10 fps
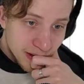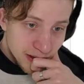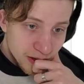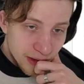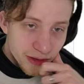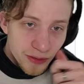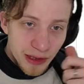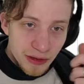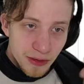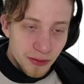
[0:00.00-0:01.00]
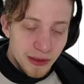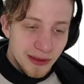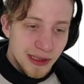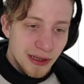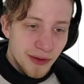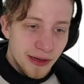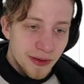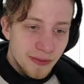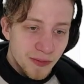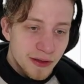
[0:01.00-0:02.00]
So as you notice here,
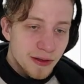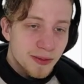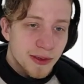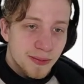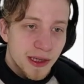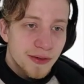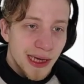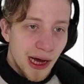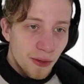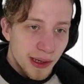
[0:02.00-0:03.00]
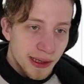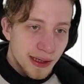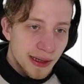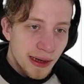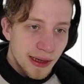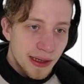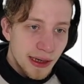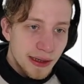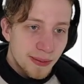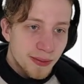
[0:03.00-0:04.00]
whenever this is basically, by the way, how I ended
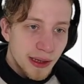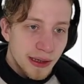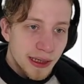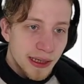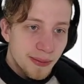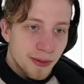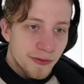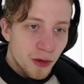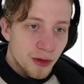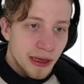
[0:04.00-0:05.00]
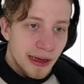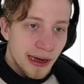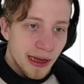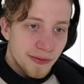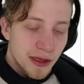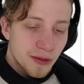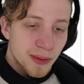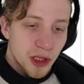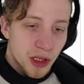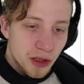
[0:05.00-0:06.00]
up writing an elevator
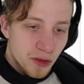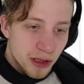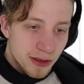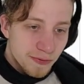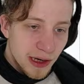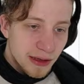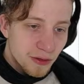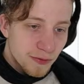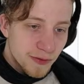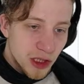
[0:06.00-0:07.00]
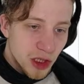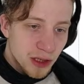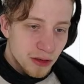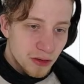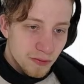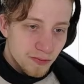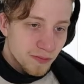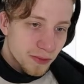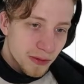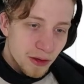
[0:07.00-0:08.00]
pitch. You just write your features, or
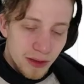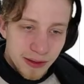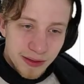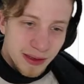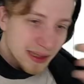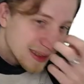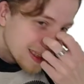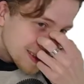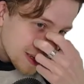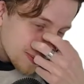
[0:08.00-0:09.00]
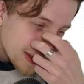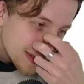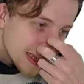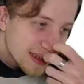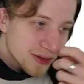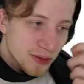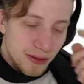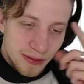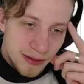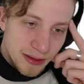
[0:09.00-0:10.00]
not necessarily design pillars. I guess you
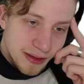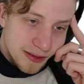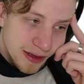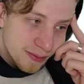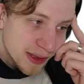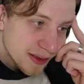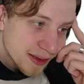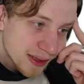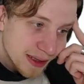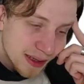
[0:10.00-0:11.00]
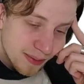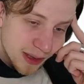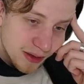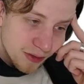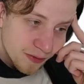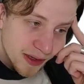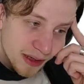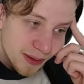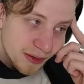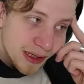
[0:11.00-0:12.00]
could consider design pillars. Depends how you
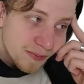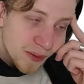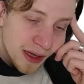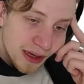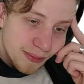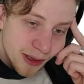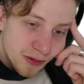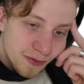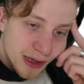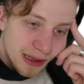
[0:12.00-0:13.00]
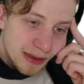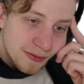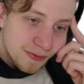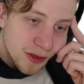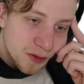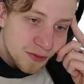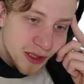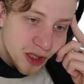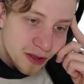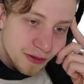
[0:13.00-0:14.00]
think about it. But you write few
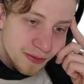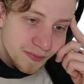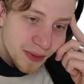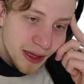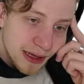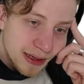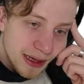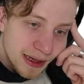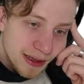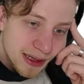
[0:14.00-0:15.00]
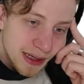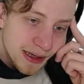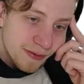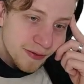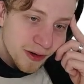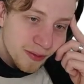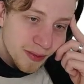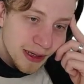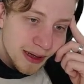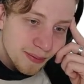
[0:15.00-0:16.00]
features, and then
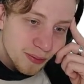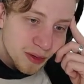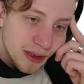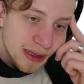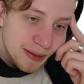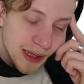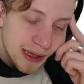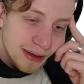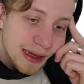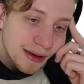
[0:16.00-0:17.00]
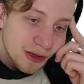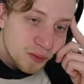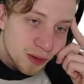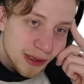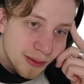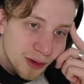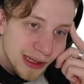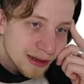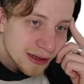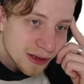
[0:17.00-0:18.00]
from them putting them, and then you put them
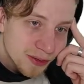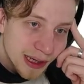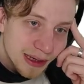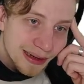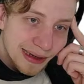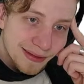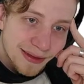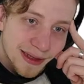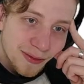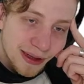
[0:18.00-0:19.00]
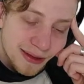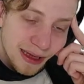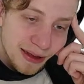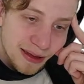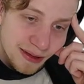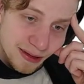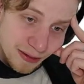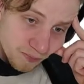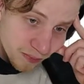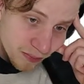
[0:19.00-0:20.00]
together into a nicely sounding
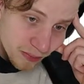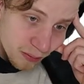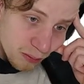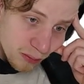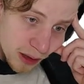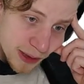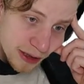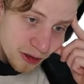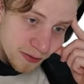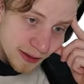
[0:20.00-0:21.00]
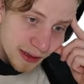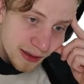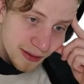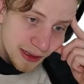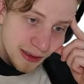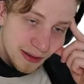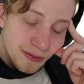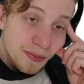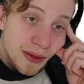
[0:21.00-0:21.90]
sentences. But it always starts like this.